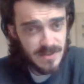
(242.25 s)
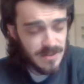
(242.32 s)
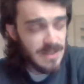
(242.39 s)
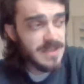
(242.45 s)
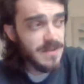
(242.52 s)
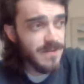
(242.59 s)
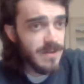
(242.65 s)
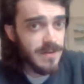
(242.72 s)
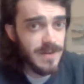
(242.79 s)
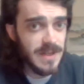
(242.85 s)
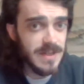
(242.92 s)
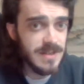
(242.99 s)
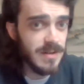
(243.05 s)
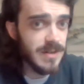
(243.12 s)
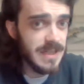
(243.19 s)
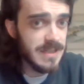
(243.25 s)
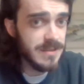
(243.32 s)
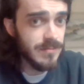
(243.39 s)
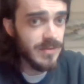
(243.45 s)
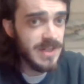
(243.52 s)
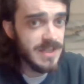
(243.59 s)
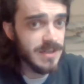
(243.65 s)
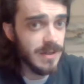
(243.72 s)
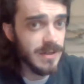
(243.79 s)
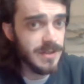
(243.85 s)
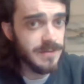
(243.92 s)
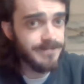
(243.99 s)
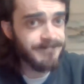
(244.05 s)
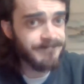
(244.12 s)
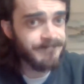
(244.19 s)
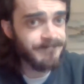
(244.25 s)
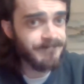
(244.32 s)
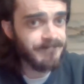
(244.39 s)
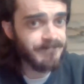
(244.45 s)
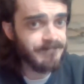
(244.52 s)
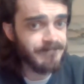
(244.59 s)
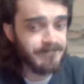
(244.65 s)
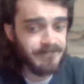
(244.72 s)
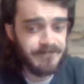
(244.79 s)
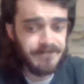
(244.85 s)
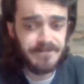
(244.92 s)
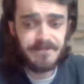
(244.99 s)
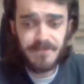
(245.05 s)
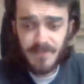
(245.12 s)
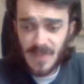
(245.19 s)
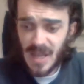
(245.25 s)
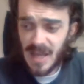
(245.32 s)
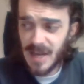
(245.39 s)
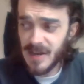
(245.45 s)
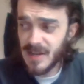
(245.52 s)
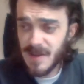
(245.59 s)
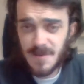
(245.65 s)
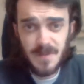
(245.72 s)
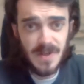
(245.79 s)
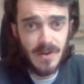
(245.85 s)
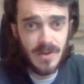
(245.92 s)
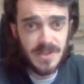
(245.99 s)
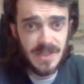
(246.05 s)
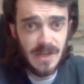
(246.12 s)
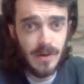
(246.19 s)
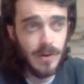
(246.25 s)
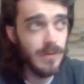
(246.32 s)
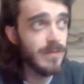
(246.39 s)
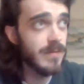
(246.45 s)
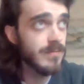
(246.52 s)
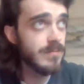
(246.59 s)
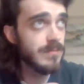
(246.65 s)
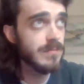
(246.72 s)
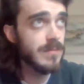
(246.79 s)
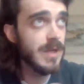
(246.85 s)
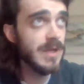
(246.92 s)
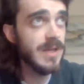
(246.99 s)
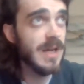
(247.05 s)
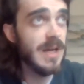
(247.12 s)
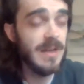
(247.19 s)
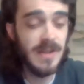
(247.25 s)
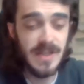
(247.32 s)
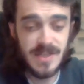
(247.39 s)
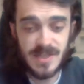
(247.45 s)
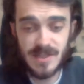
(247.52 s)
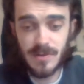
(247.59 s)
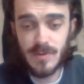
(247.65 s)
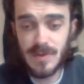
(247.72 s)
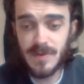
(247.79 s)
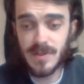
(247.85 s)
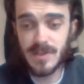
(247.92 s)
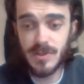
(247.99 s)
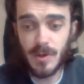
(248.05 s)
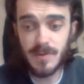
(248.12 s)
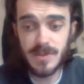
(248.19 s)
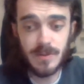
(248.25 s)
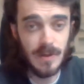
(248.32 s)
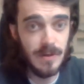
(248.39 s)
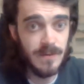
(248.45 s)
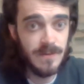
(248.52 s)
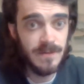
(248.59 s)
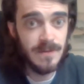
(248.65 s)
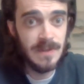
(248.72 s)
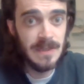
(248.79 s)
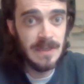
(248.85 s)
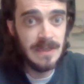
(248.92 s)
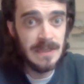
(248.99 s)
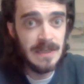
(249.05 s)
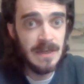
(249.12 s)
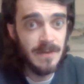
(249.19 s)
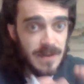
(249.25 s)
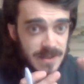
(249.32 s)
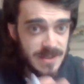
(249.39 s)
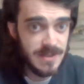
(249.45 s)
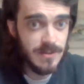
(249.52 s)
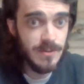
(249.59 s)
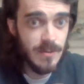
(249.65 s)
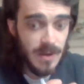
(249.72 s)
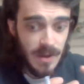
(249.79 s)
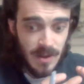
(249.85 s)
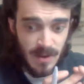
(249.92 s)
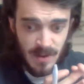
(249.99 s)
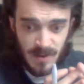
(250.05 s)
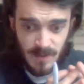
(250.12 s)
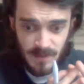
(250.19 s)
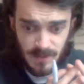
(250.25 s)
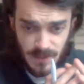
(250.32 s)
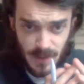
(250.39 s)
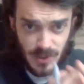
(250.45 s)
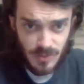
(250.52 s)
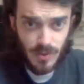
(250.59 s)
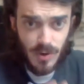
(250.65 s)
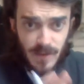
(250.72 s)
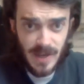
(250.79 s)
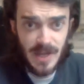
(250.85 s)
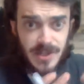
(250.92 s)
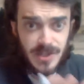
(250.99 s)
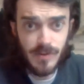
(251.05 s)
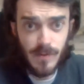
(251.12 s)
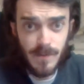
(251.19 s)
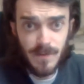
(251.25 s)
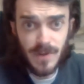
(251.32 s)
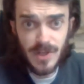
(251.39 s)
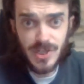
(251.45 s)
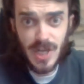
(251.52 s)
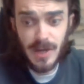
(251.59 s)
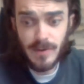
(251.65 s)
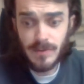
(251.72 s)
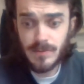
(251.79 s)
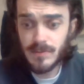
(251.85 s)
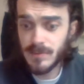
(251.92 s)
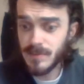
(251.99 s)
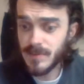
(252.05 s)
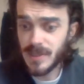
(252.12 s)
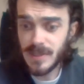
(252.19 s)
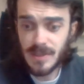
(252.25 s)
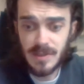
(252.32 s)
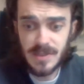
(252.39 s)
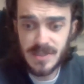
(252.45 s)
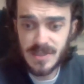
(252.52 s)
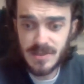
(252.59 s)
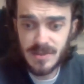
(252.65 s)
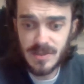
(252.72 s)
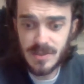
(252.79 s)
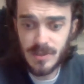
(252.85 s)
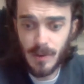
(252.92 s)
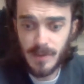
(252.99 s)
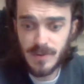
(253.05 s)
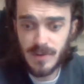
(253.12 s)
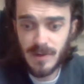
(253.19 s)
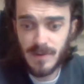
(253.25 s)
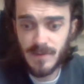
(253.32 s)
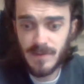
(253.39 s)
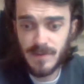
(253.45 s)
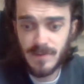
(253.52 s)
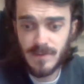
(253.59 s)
a few things I need to research, and it gives me an idea of, okay, they're still in the top 12. They're still the driving engine for the channel, because the top 12